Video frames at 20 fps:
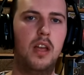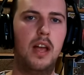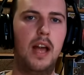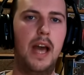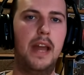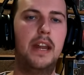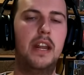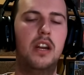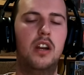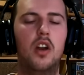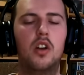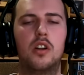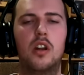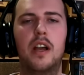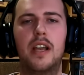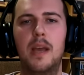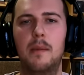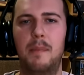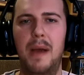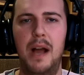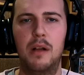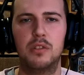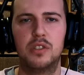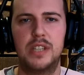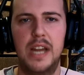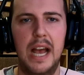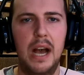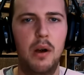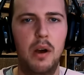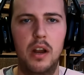and it looked like it bounced
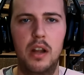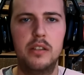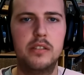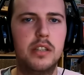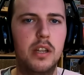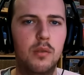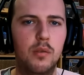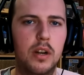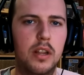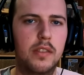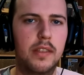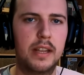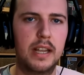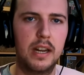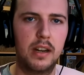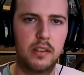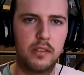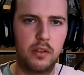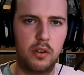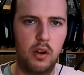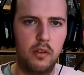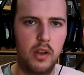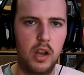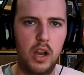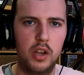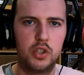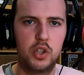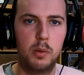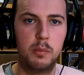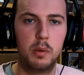out. And I didn't really think anything of it. I
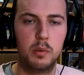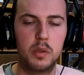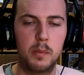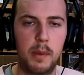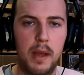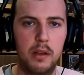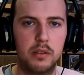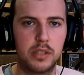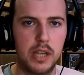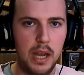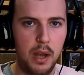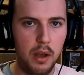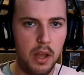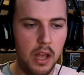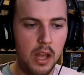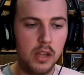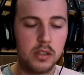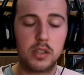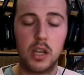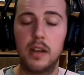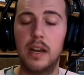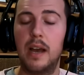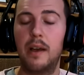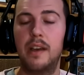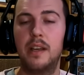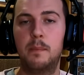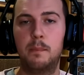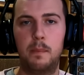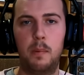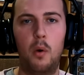assumed it was a bounce out. Turned out
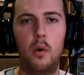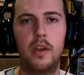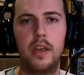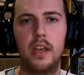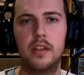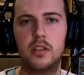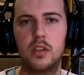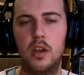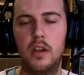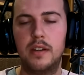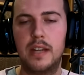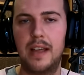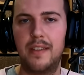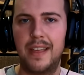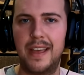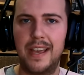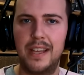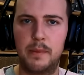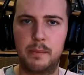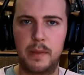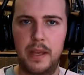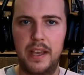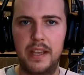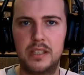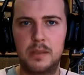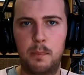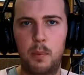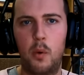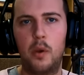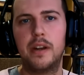he'd point. Turned out that he'd, his
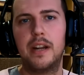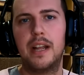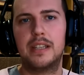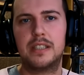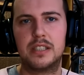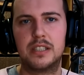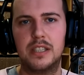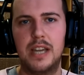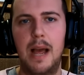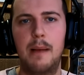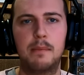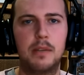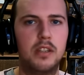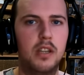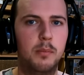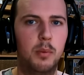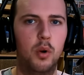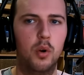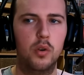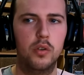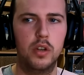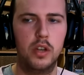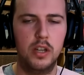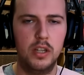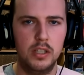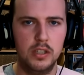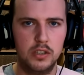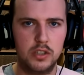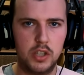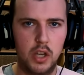point had snapped in the board.
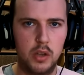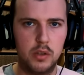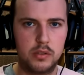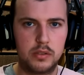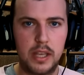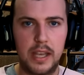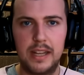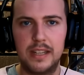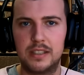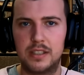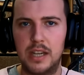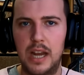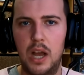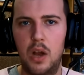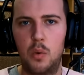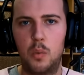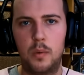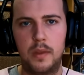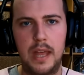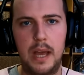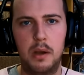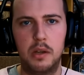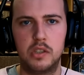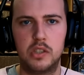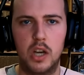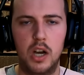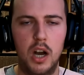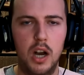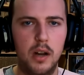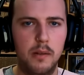So Dean's now without a
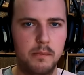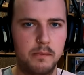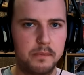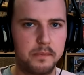dart.